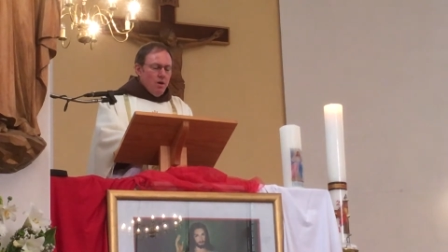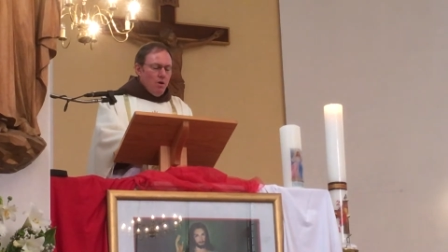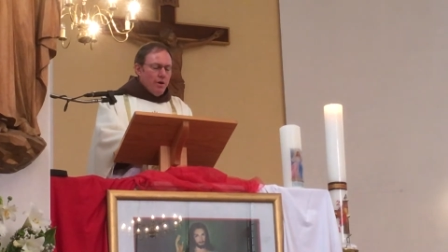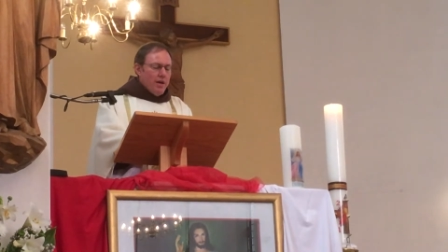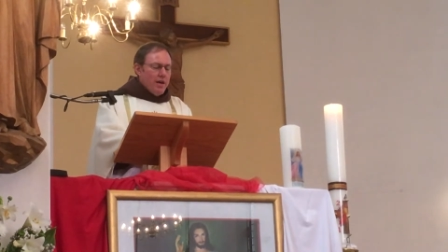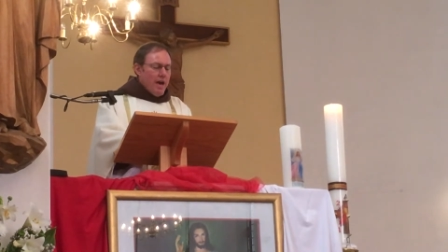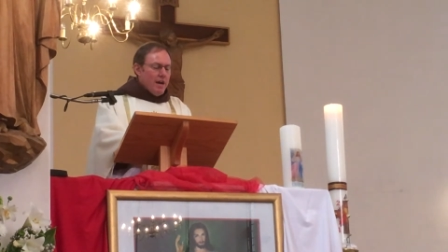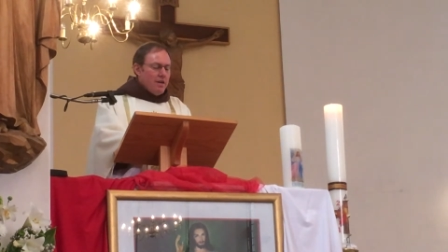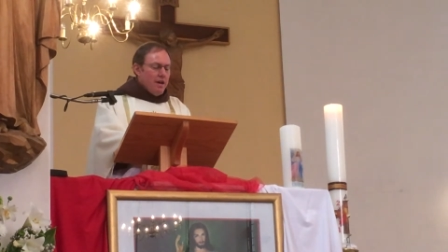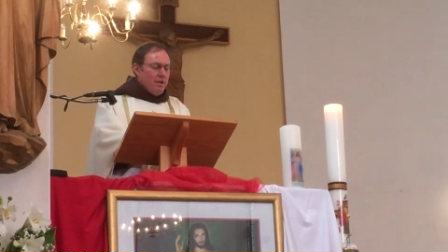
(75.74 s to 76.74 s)
Looking
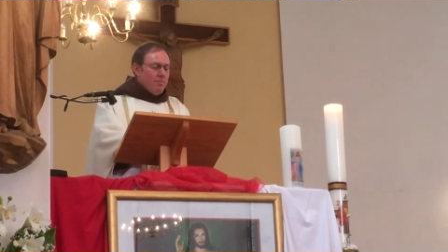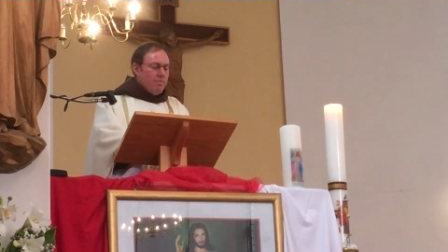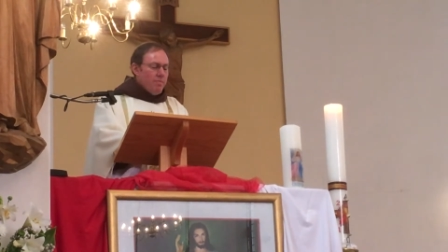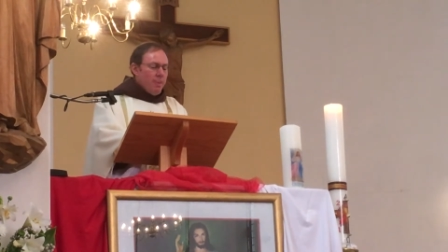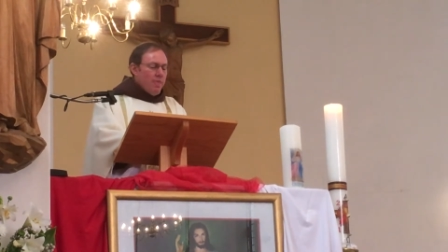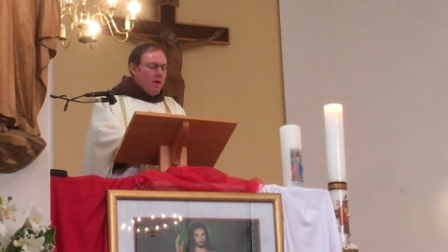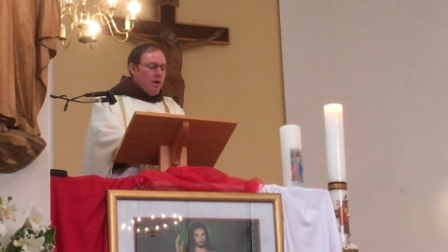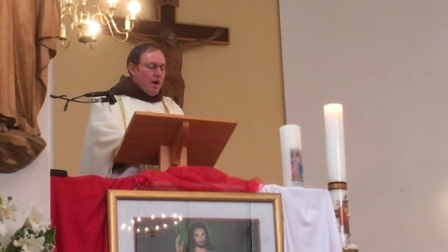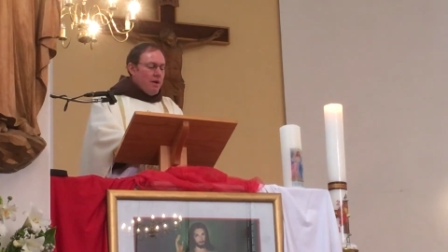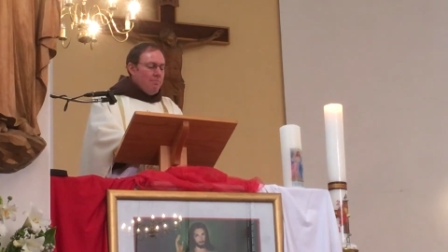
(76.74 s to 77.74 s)
at
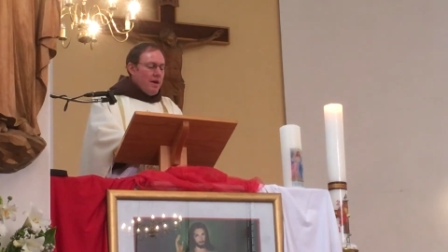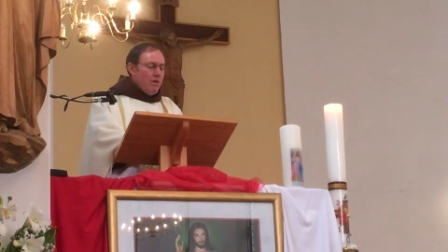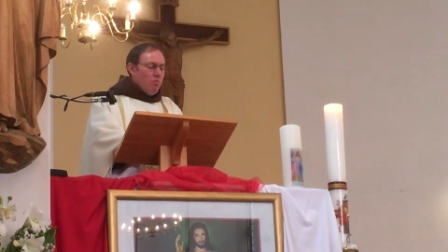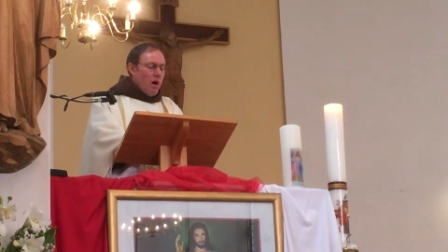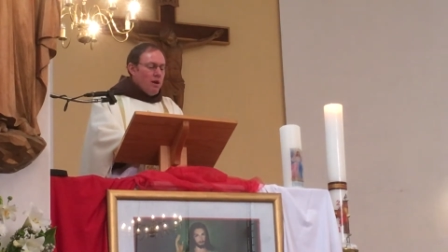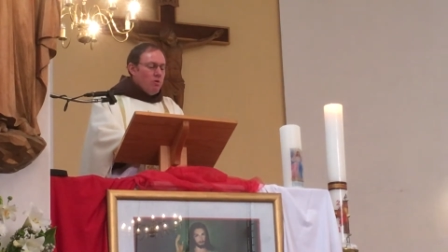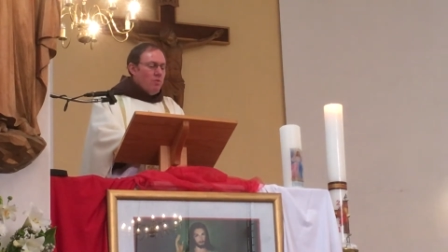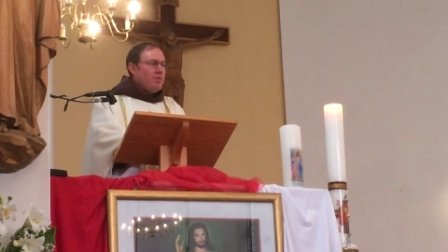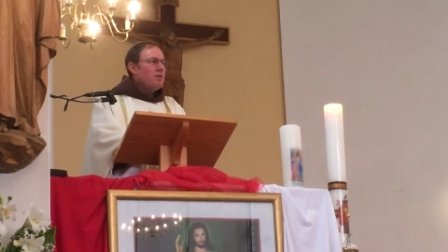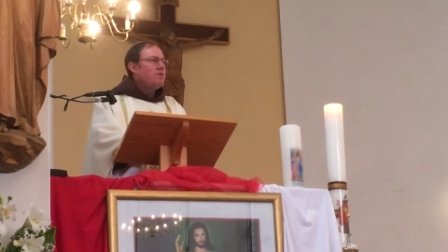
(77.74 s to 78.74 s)
him and being
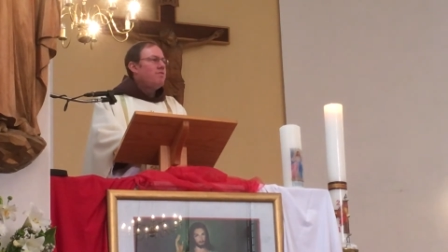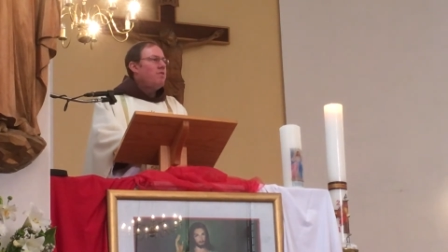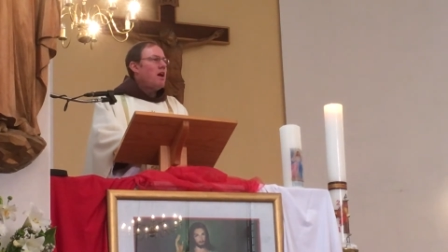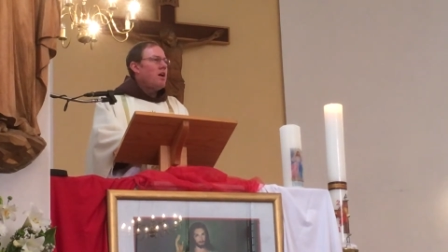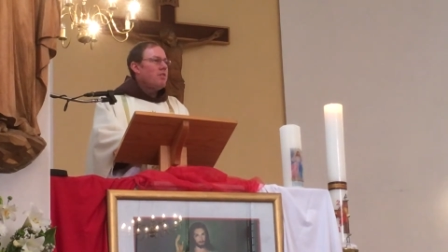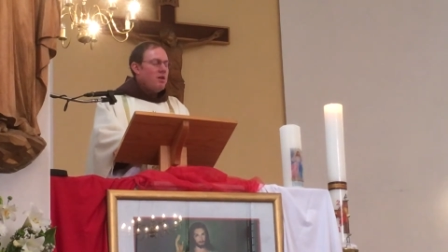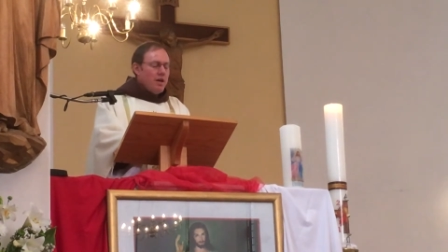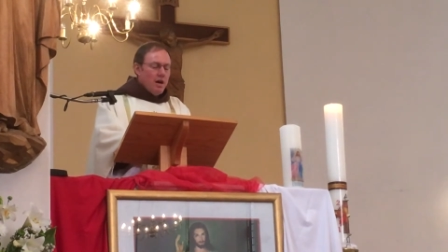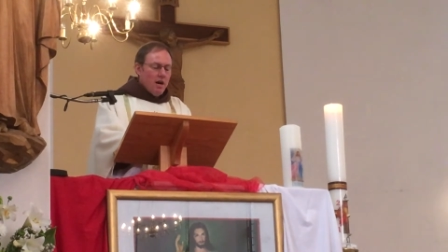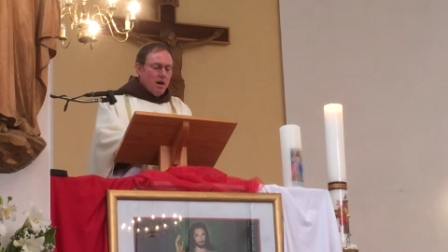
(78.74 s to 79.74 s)
one with his
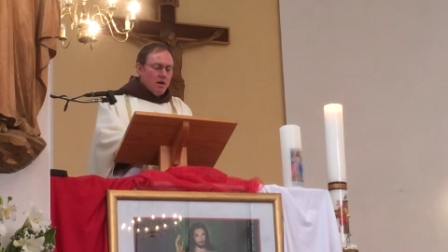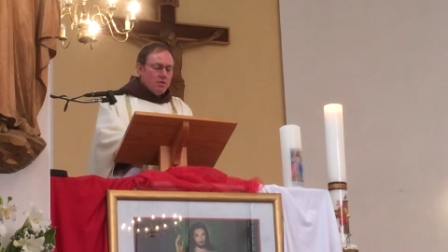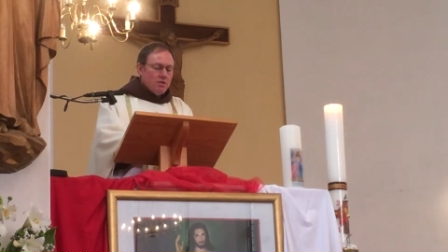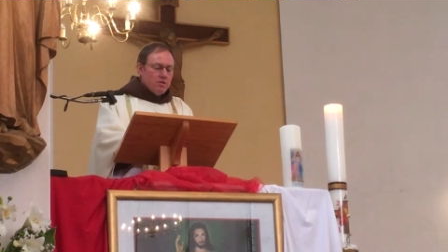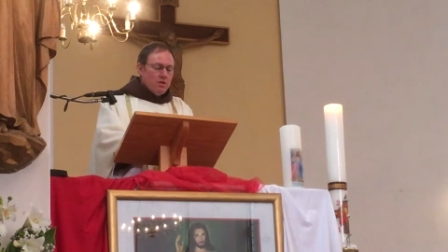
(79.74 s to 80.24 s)
fatherly heart,